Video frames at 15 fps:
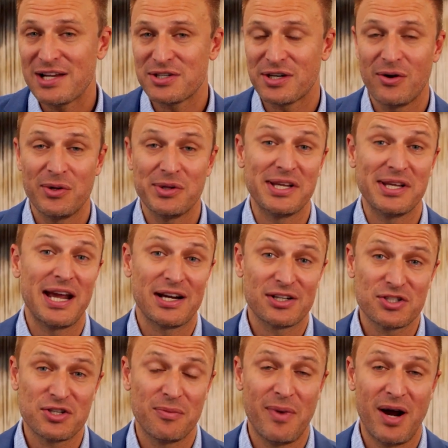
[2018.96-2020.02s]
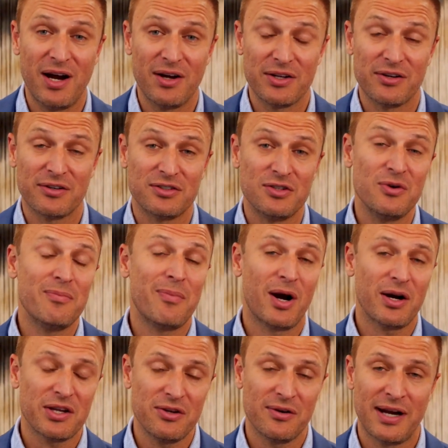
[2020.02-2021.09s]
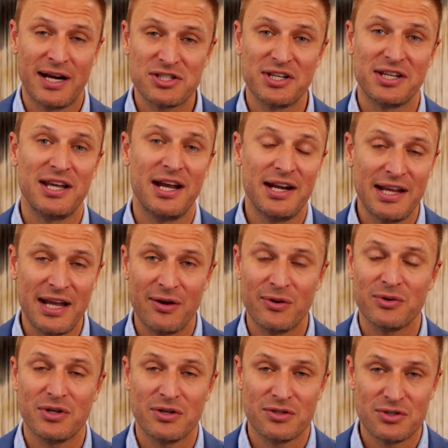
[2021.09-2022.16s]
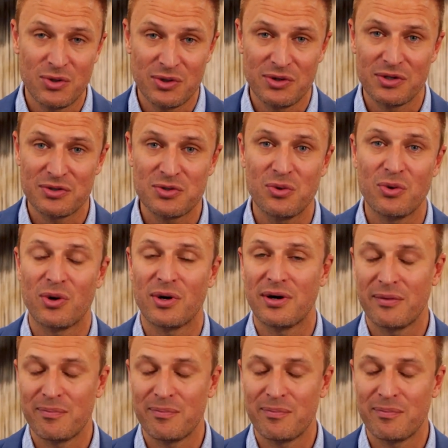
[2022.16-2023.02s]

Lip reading: are going the extra mile. You're doing market. You're actually getting out. You're doing the tour,